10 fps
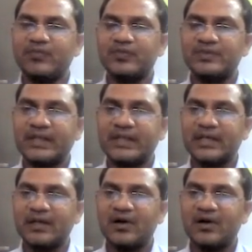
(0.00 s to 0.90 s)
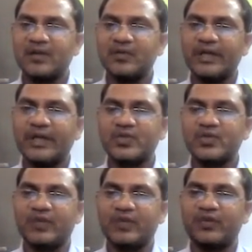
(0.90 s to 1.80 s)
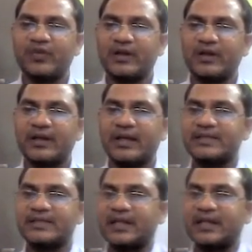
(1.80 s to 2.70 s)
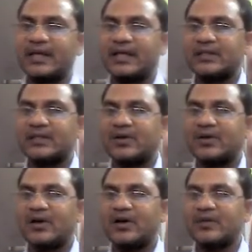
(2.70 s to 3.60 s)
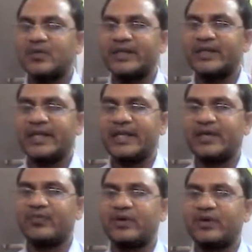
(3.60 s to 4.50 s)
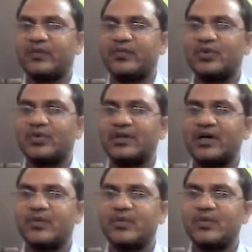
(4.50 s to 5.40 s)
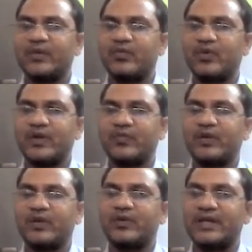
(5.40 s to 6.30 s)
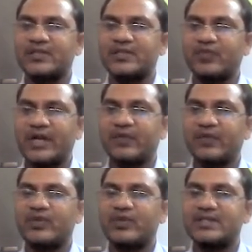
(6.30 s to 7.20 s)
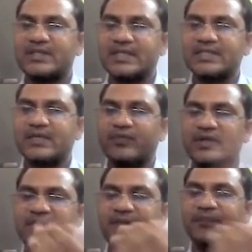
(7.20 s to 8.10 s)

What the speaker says: Second harmonic, 2F1. Right, sir? Third harmonic, 3F1. Fourth harmonic, 4F1. Next, 5F1, 6F1.